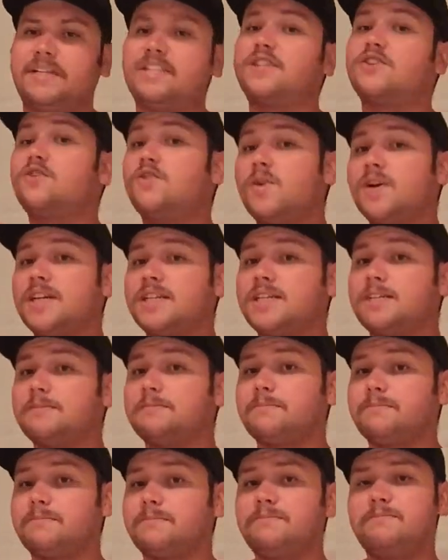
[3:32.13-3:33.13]
It's
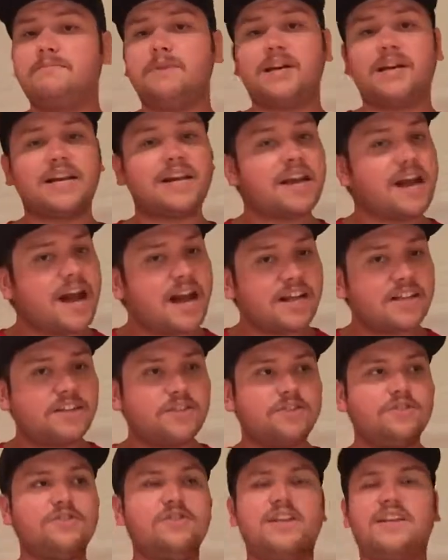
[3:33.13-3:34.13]
crisp, but
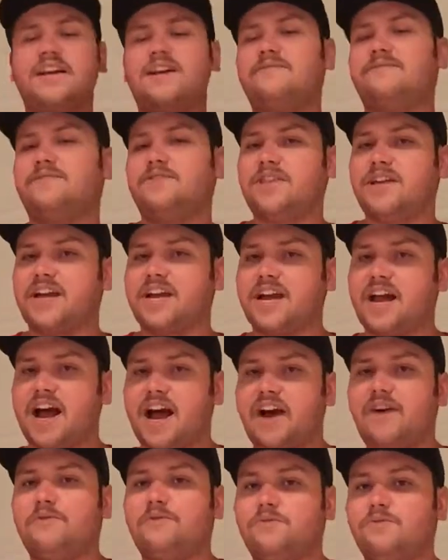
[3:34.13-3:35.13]
not to the level that
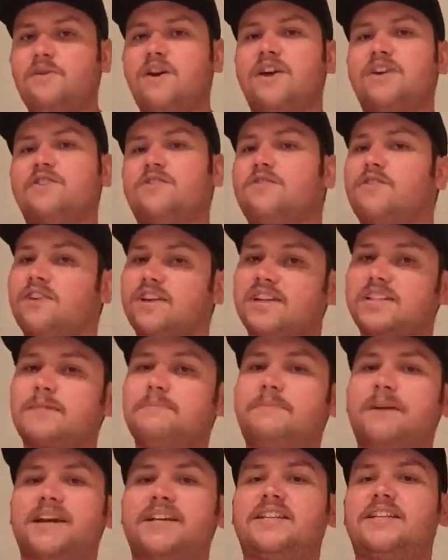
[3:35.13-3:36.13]
I would want it or
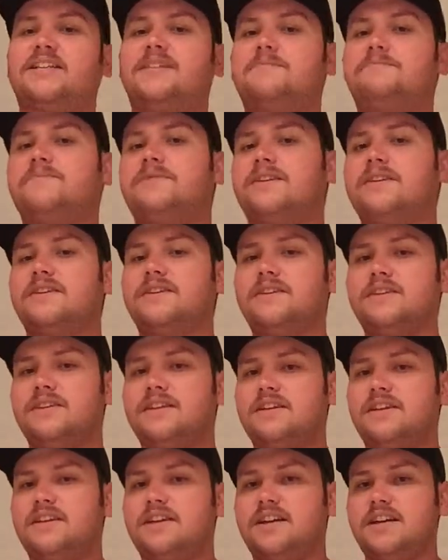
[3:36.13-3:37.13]
expect it to be.
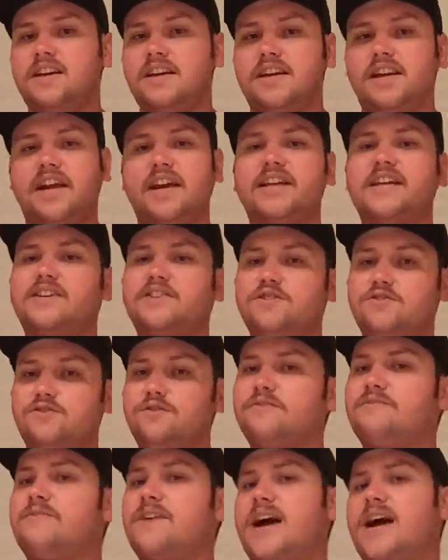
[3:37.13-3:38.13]
Like
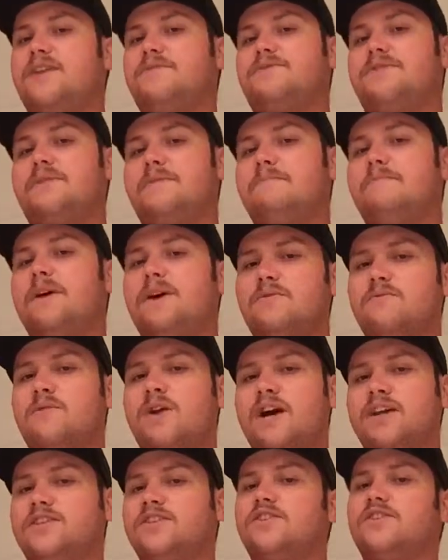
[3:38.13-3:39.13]
you'd find with a
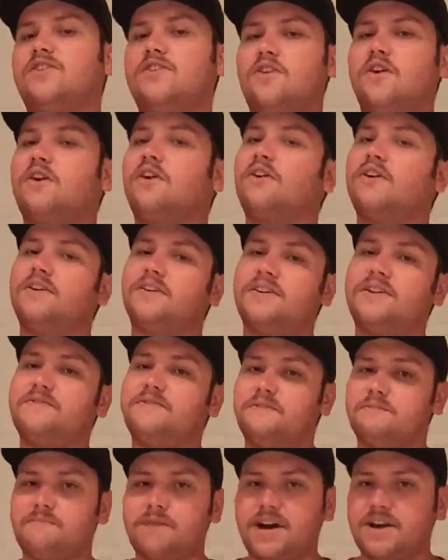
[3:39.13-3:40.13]
Budweiser, or
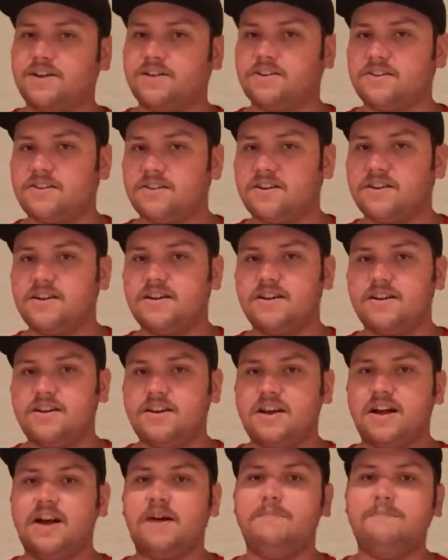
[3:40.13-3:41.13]
even better,
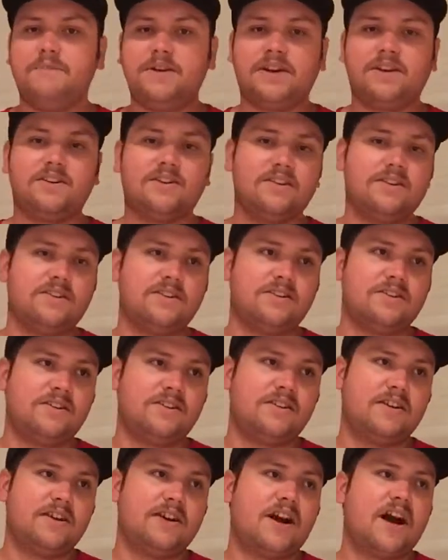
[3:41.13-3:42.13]
a Miller
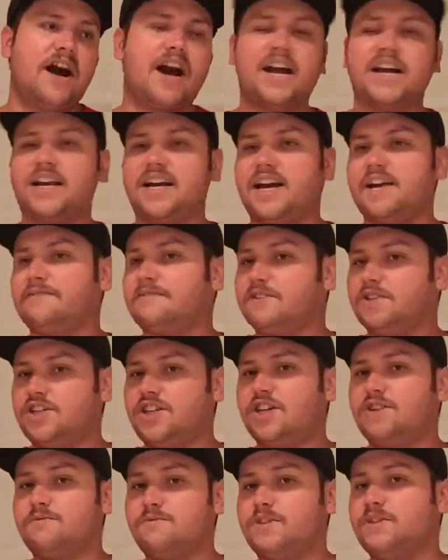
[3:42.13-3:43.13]
High Life or
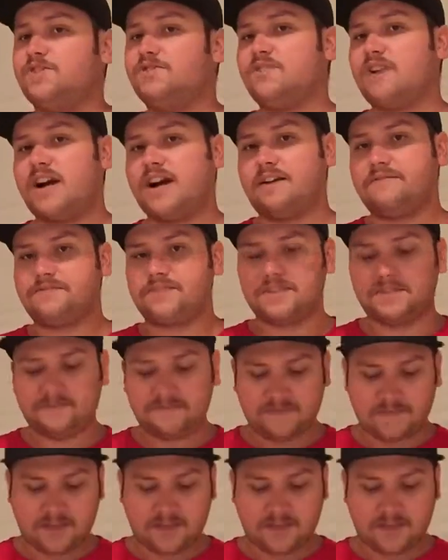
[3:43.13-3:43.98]
Genuine Draft.